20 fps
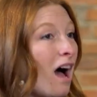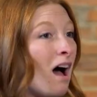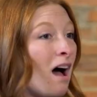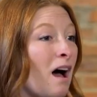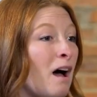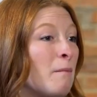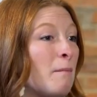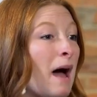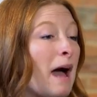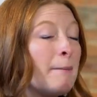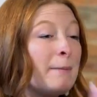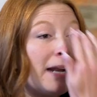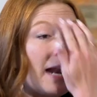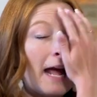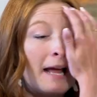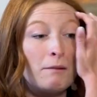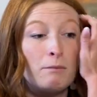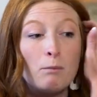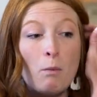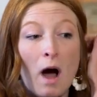Um, I mean,
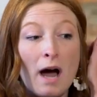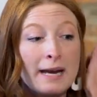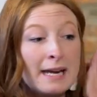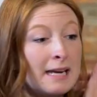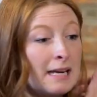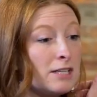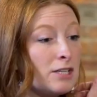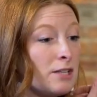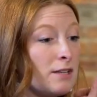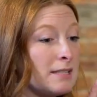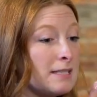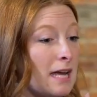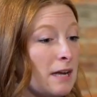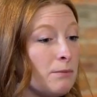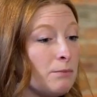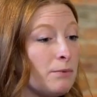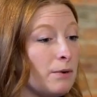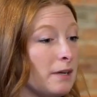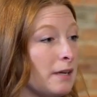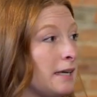I walking into this, I
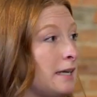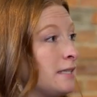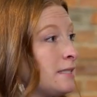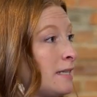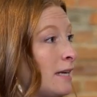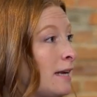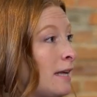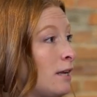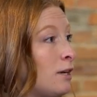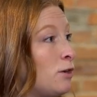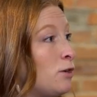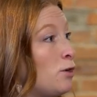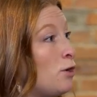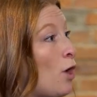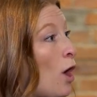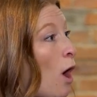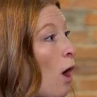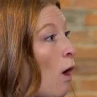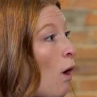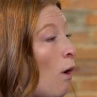really didn't
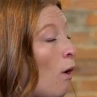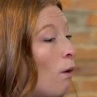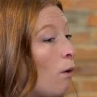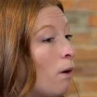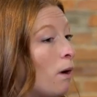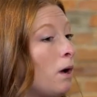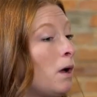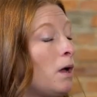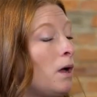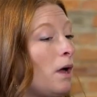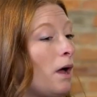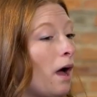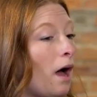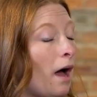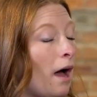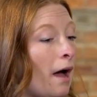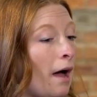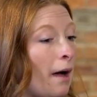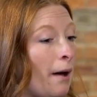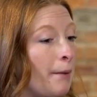know
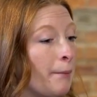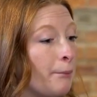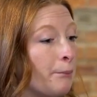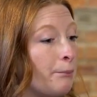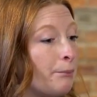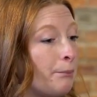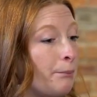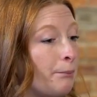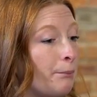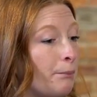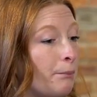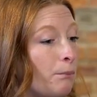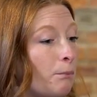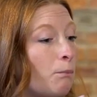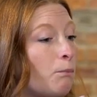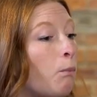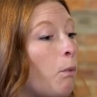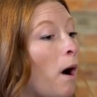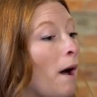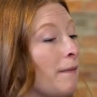um,
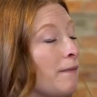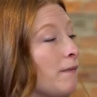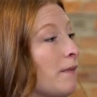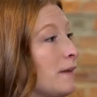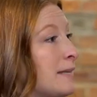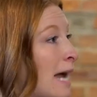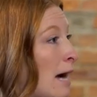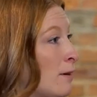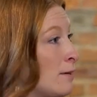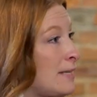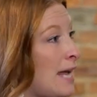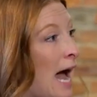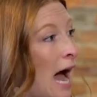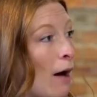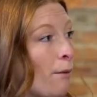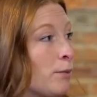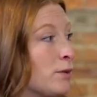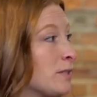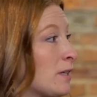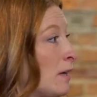what the
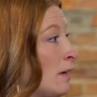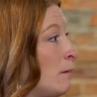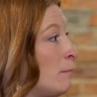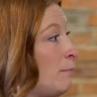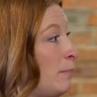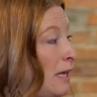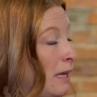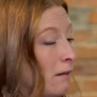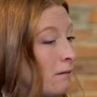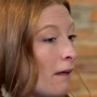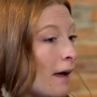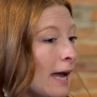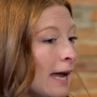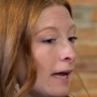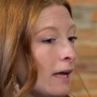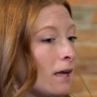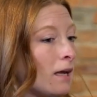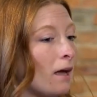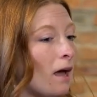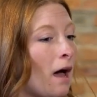downtown was going to be
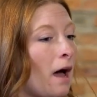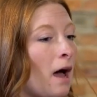like.